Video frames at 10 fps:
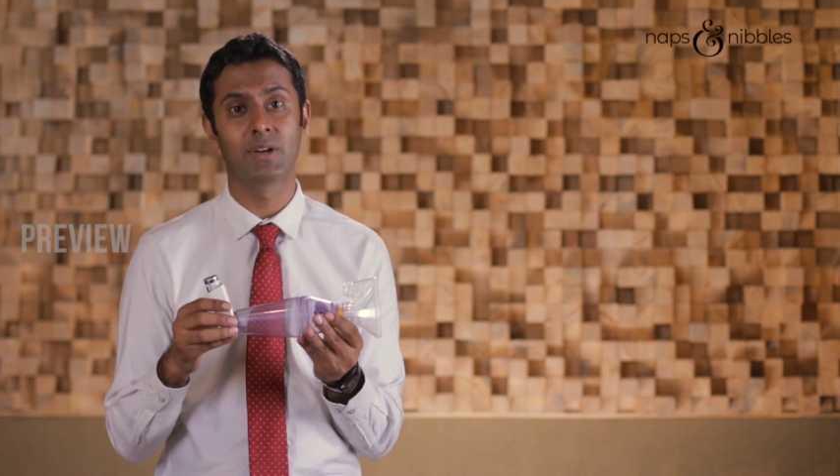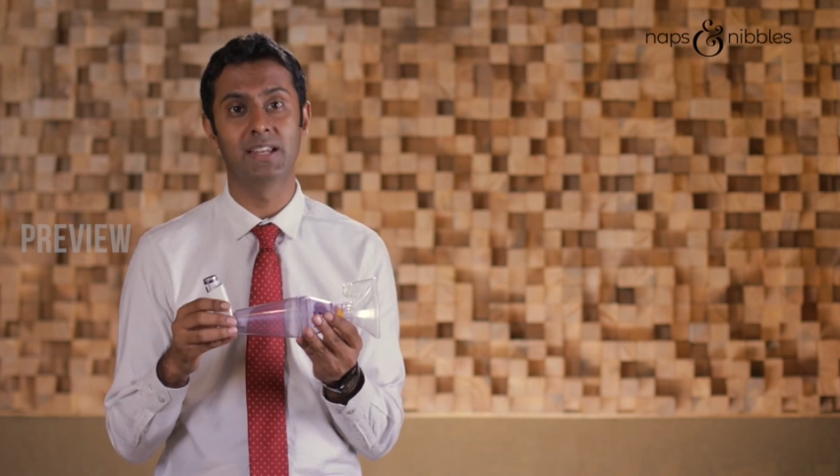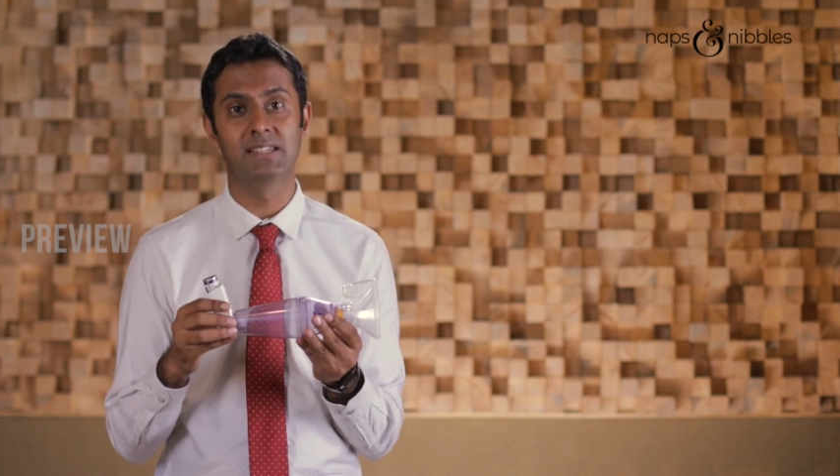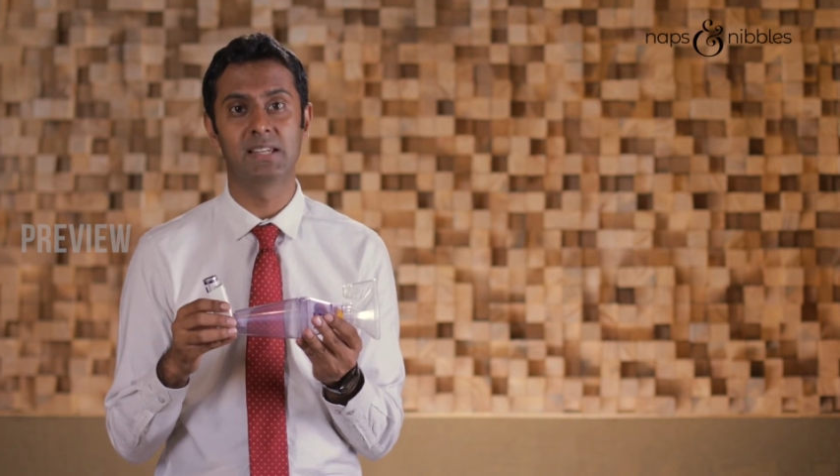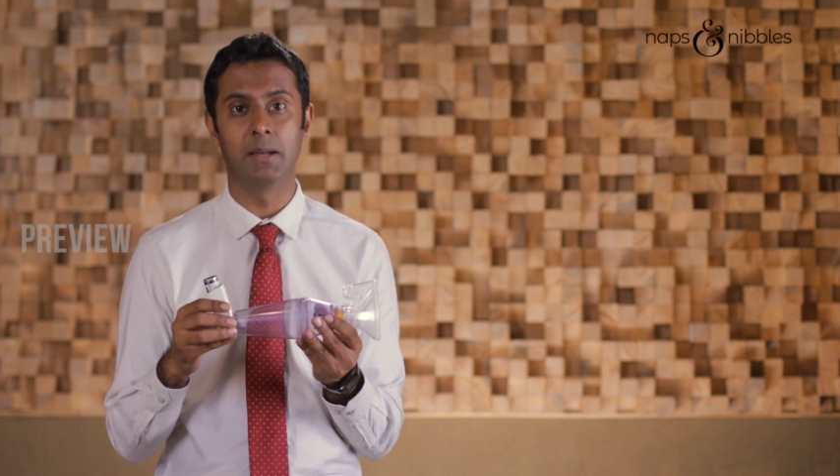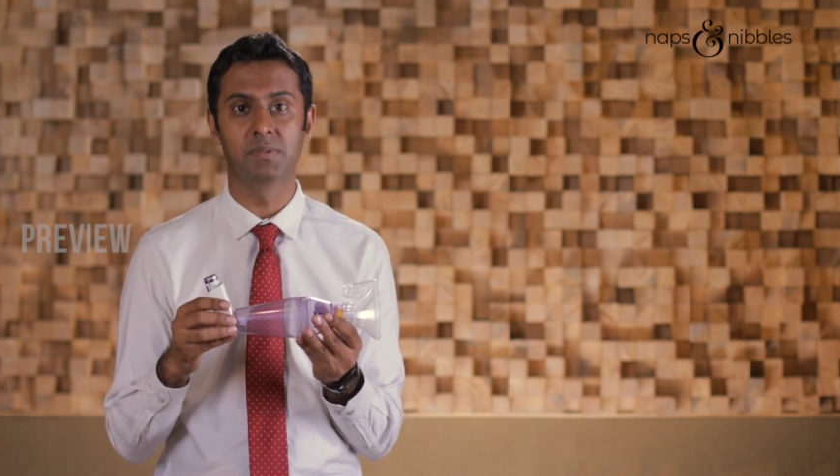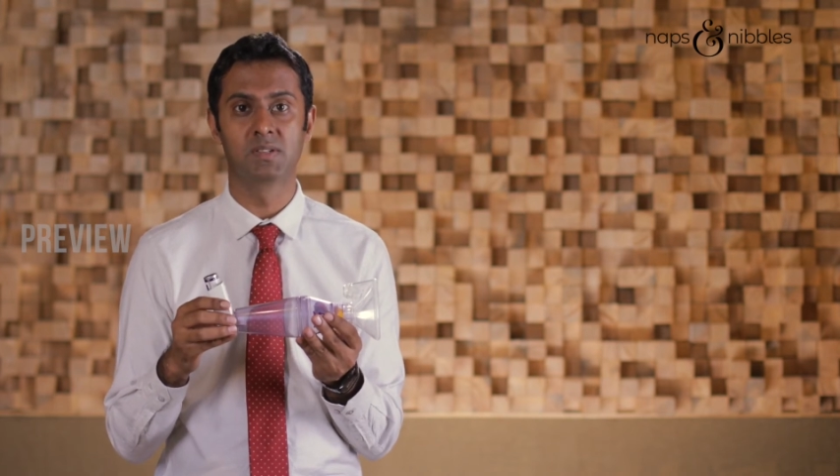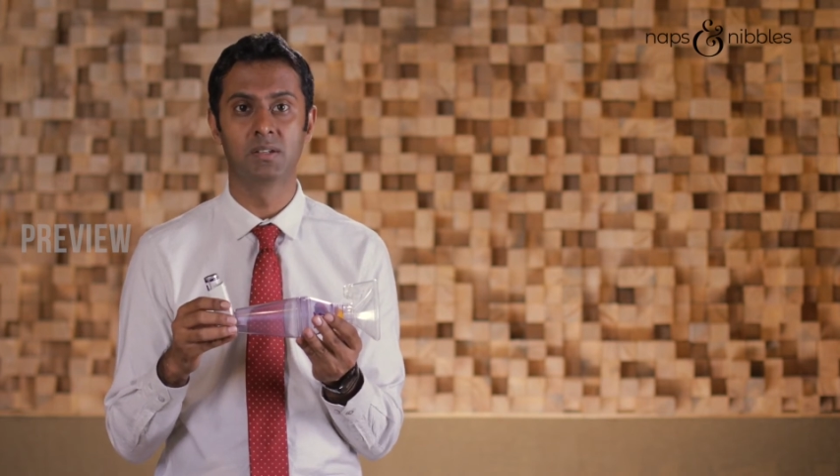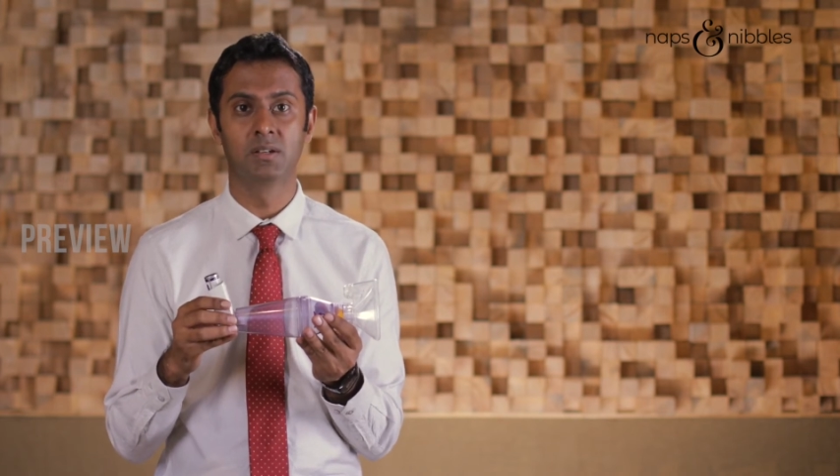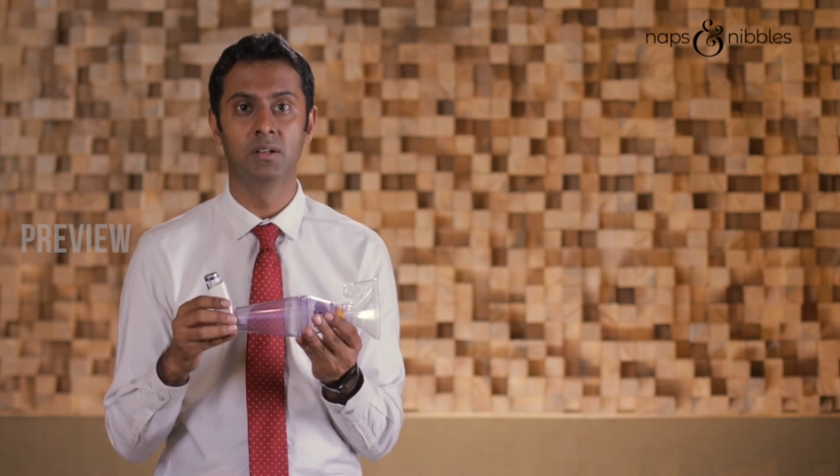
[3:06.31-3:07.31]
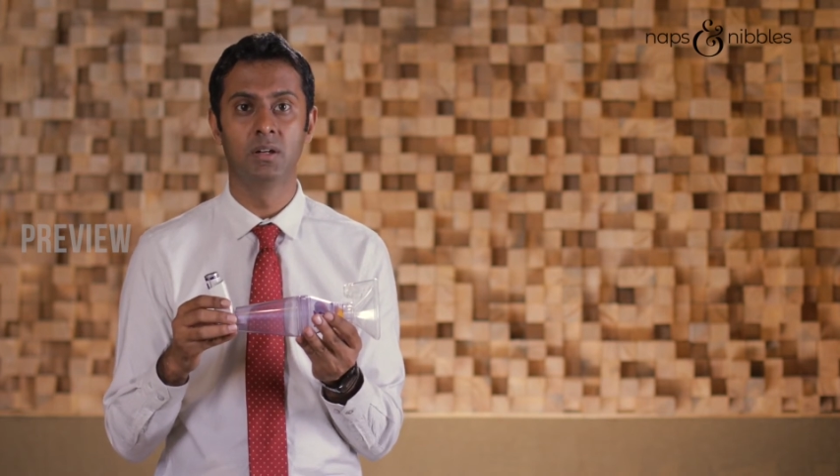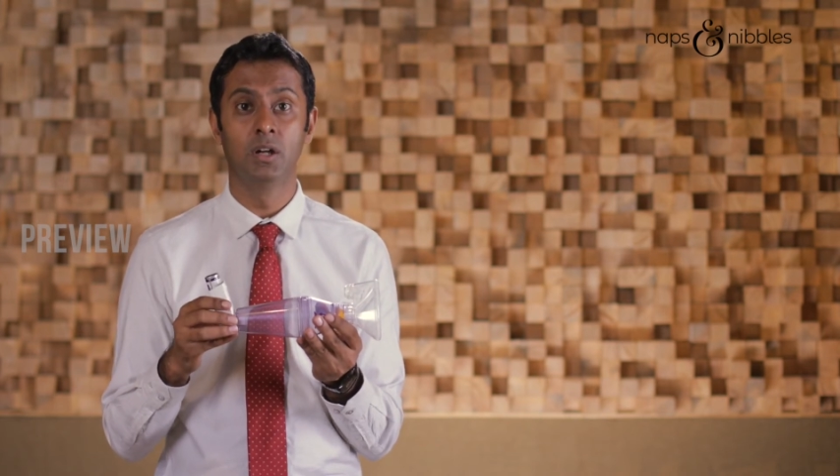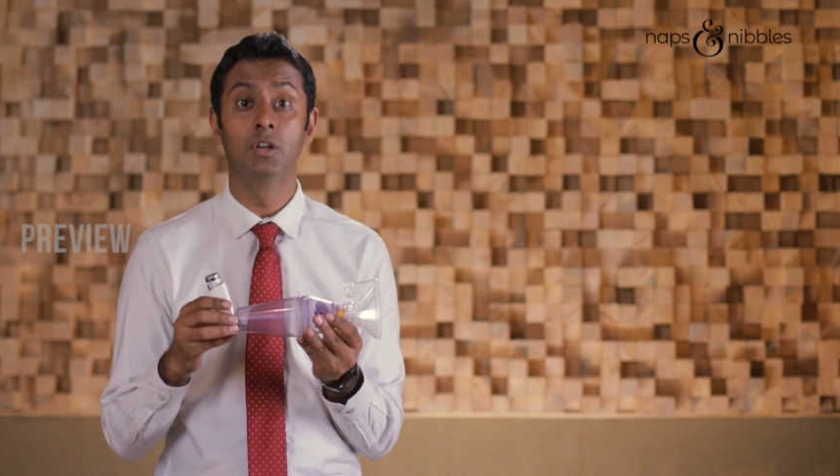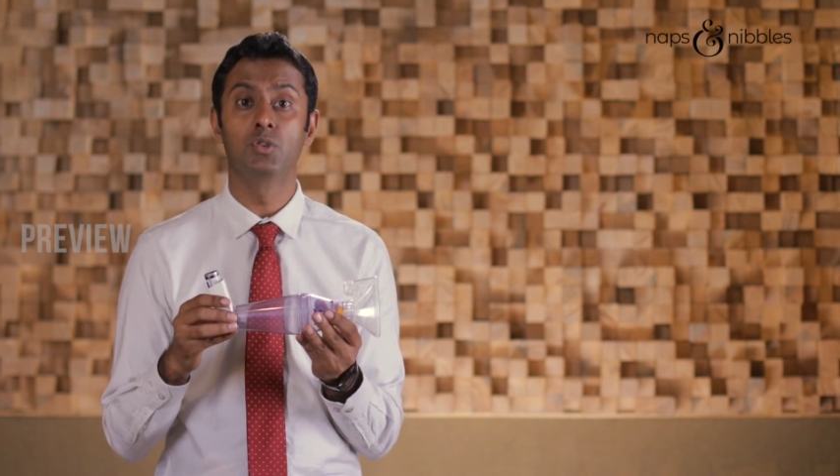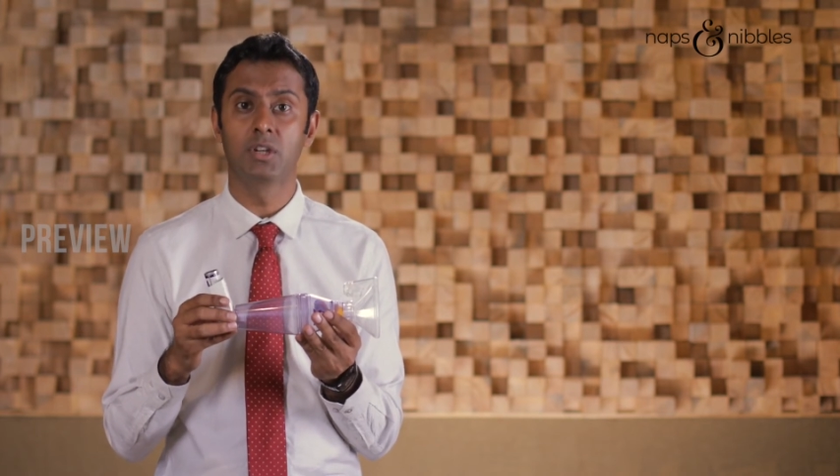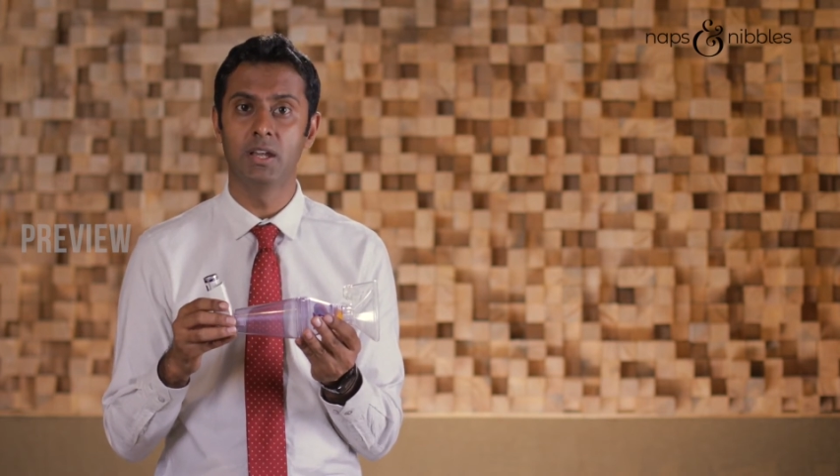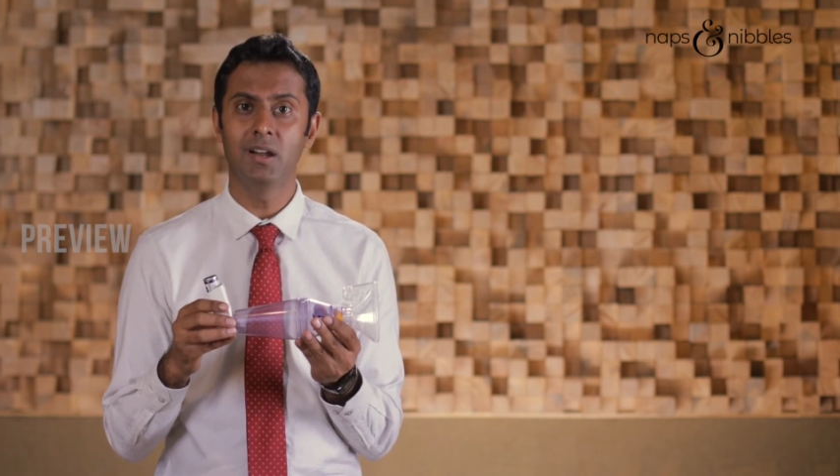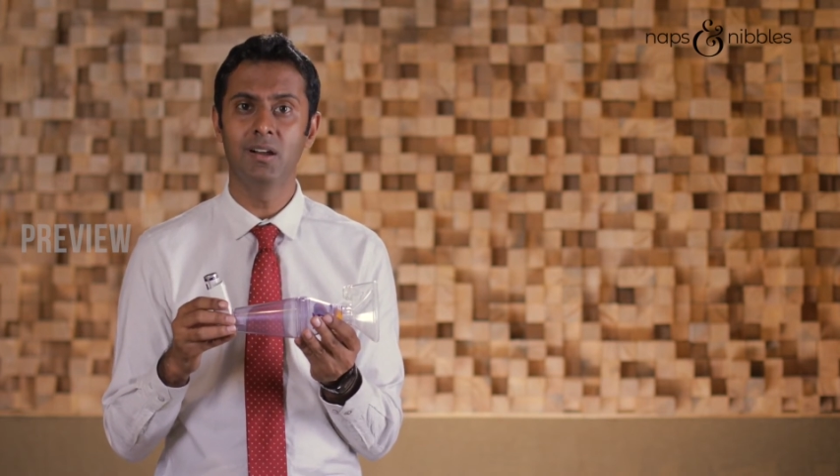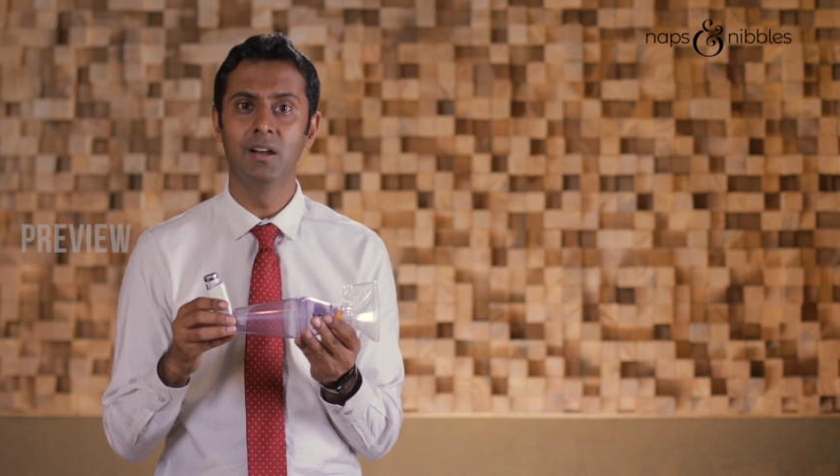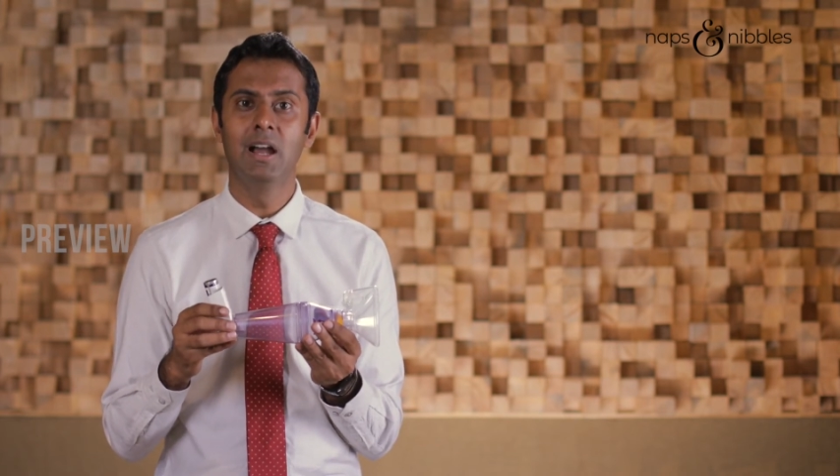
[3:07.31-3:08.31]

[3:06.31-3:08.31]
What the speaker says: any steps. So here,